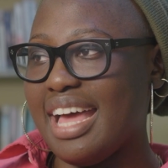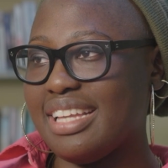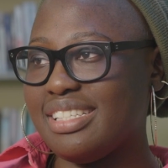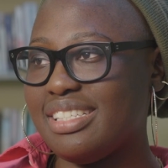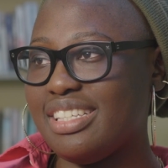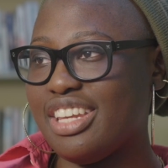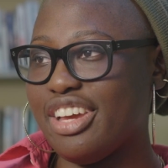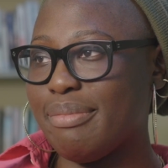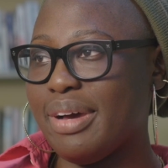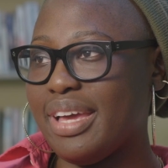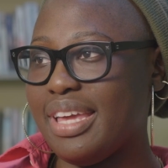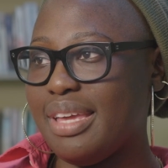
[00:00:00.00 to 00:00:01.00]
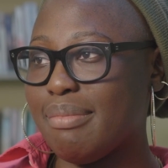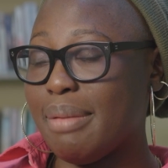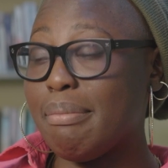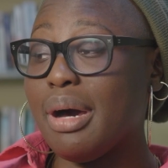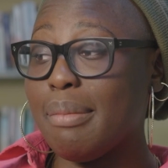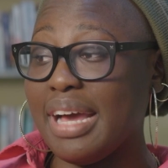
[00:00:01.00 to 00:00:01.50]
And, you know, my
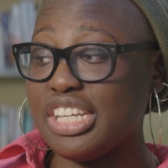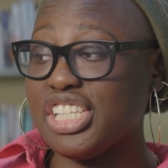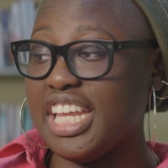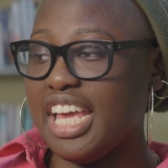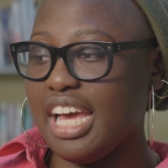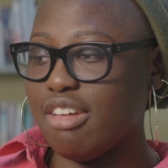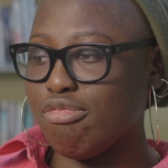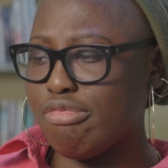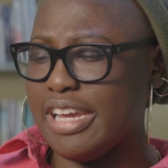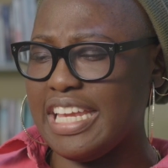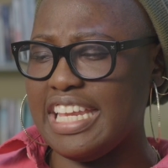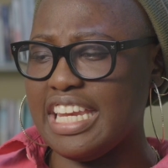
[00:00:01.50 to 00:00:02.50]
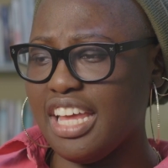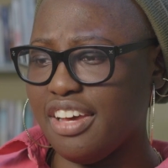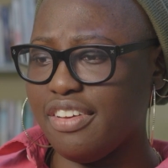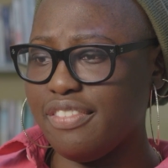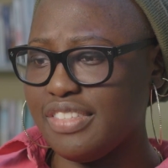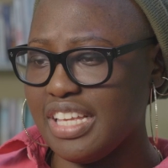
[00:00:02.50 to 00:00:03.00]
mum actually really
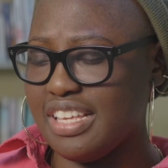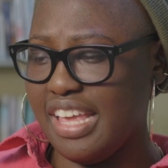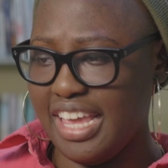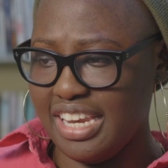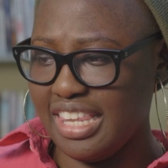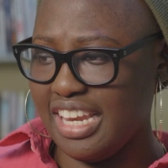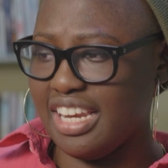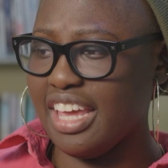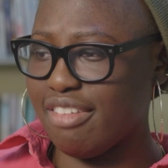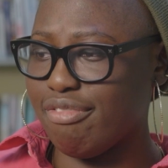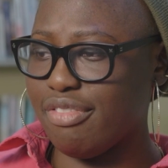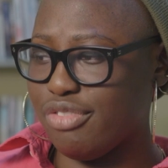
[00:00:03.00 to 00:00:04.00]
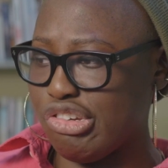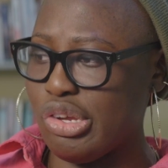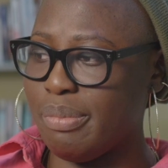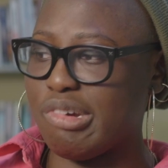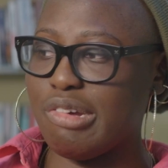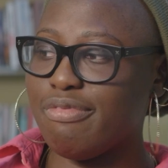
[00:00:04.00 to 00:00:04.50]
loves, in like true
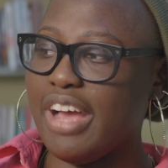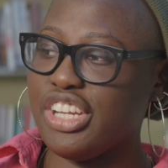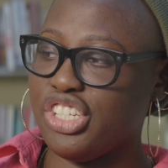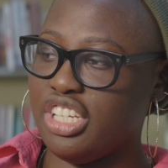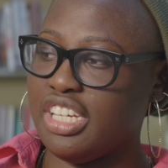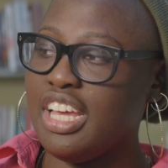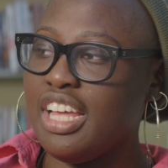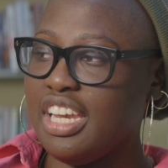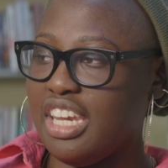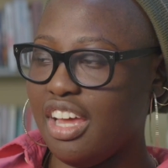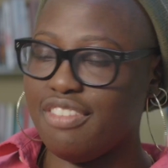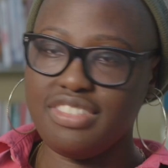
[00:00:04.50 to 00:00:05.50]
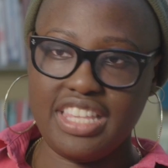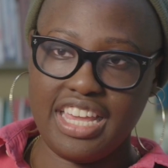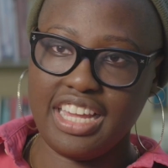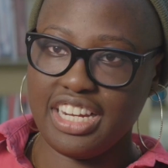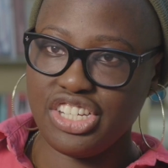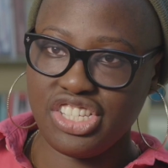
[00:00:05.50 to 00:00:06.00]
immigrant fashion, loves the
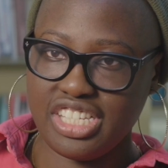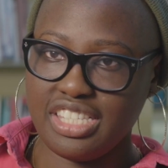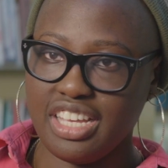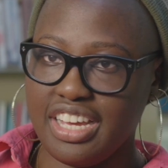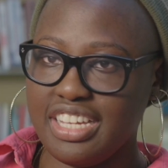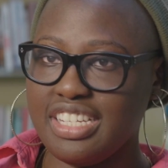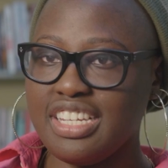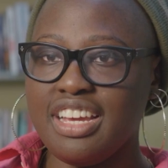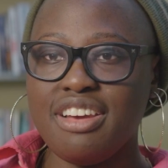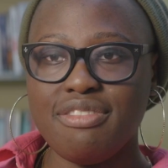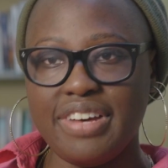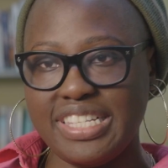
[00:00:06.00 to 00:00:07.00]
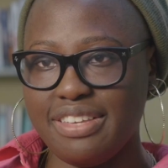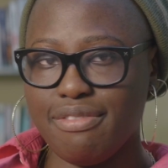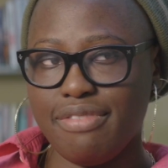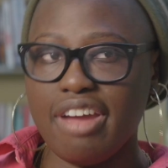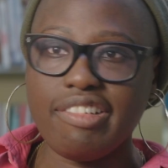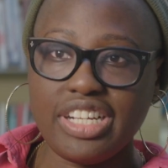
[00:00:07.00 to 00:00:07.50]
English seaside, finds it
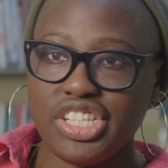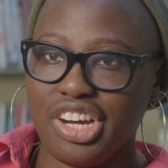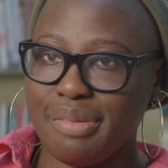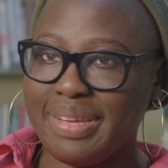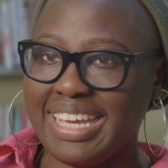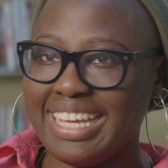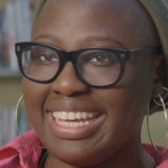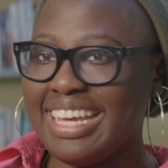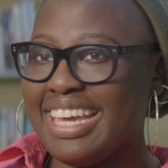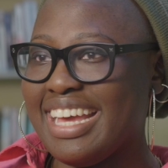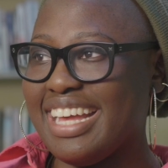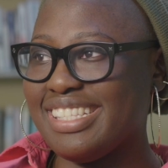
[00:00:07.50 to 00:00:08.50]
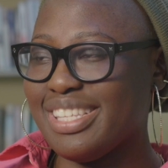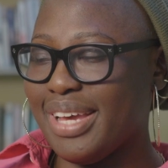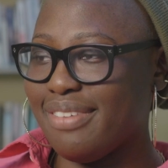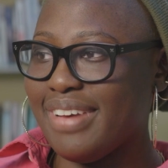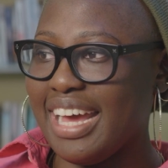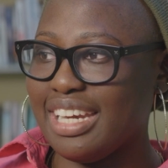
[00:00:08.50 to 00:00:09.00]
very charming. And so
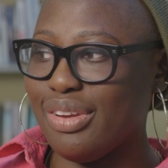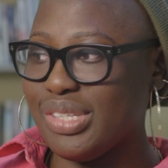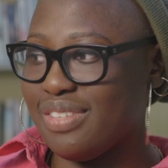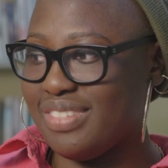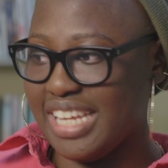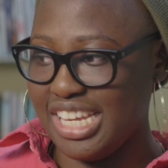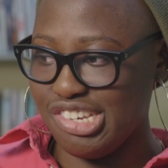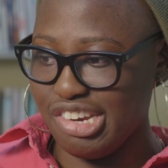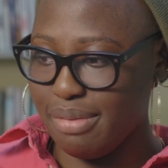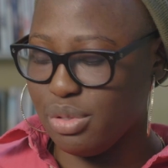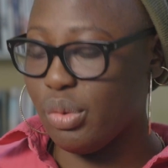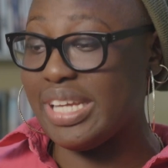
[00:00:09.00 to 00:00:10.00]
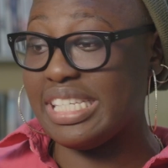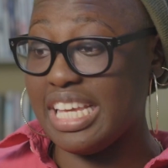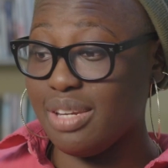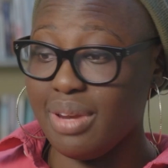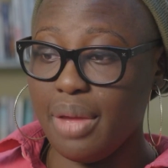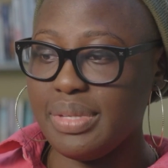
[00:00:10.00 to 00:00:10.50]
I've had lots of day trips, or I
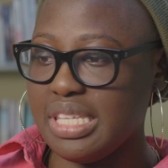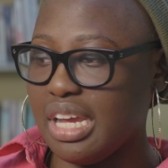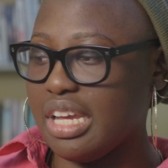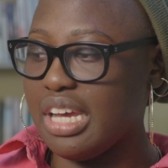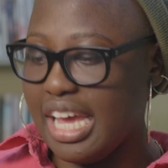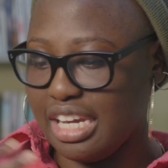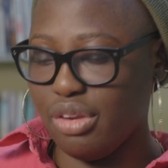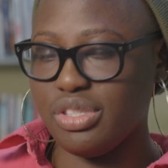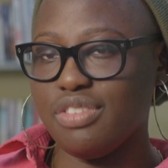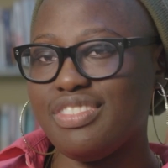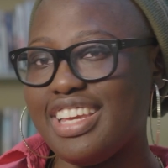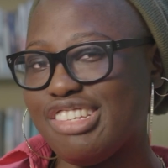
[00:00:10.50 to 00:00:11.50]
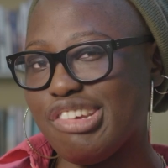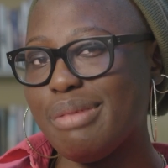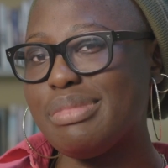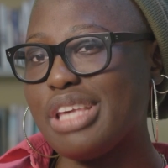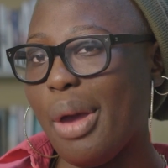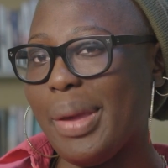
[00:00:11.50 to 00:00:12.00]
did when I was younger, I had lots of day
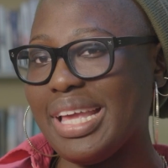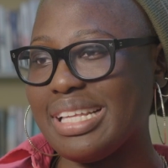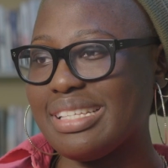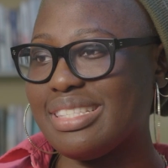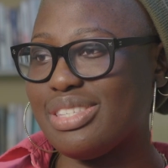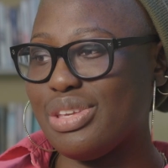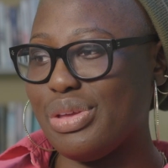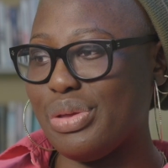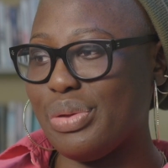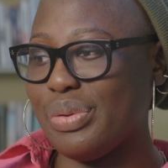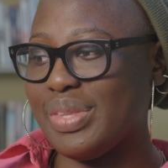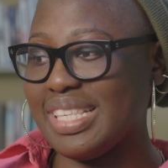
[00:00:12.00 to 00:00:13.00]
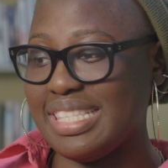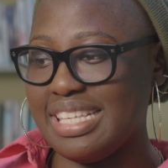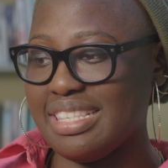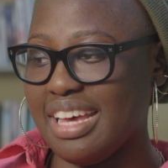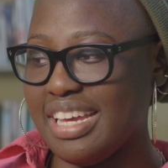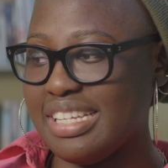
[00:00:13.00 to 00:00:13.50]
trips going to the
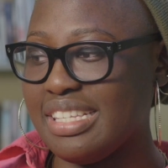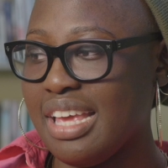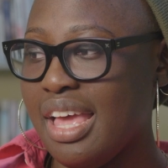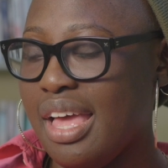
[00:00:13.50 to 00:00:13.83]
seaside.